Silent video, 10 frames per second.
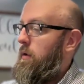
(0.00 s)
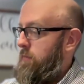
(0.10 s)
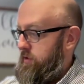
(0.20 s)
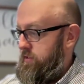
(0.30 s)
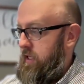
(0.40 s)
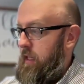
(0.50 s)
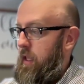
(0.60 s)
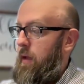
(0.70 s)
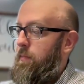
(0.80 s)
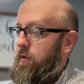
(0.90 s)
Put the sail
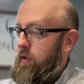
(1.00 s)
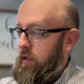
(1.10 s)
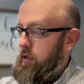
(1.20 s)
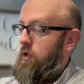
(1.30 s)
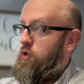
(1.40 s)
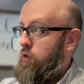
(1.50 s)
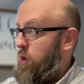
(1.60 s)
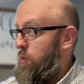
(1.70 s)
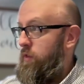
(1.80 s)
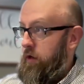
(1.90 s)
up,
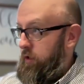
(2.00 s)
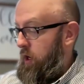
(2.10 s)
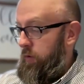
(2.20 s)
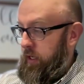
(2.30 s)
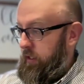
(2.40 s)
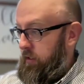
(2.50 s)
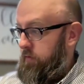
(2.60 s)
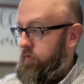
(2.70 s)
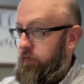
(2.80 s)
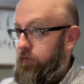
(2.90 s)
control where they're going
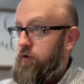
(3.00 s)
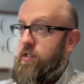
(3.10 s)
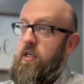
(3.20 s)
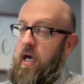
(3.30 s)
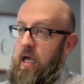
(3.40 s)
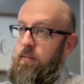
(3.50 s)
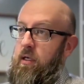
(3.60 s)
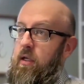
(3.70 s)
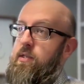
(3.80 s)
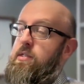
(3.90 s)
for the first time
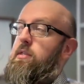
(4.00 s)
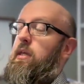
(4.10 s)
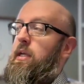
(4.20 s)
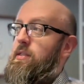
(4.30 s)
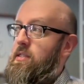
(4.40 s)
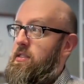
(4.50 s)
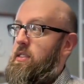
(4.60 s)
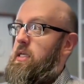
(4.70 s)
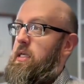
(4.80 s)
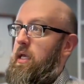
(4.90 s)
because they can
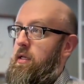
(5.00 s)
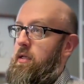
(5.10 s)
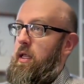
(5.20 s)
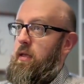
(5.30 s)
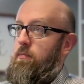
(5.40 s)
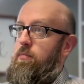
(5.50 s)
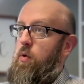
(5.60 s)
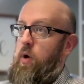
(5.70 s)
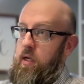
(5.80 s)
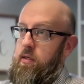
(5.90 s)
see a, a
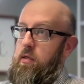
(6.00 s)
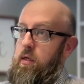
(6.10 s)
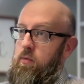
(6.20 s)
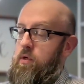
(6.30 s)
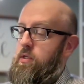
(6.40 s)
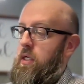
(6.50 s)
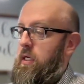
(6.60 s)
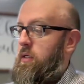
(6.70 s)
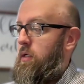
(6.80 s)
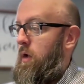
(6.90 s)
point in which they
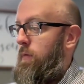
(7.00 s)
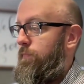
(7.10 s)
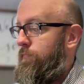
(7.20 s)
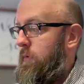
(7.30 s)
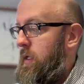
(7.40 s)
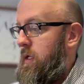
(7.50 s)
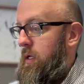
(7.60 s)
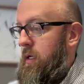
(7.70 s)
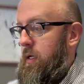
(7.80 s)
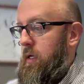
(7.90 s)
need to go.
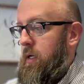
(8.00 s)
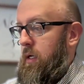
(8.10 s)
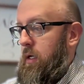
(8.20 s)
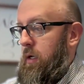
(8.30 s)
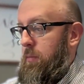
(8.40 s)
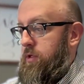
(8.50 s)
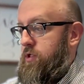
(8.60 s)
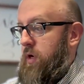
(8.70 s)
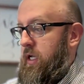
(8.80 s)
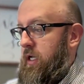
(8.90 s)
But
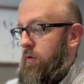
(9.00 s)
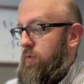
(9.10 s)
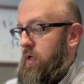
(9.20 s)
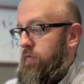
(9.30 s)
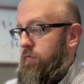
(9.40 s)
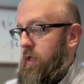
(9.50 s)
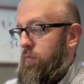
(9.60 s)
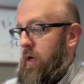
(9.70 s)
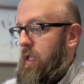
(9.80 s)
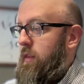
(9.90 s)
striking a reef, they
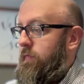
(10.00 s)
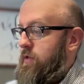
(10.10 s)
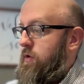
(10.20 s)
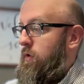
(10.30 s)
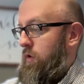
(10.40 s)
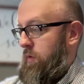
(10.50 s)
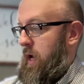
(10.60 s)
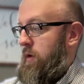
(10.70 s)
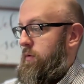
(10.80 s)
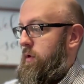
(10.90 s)
ran the vessel
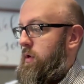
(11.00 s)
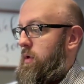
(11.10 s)
aground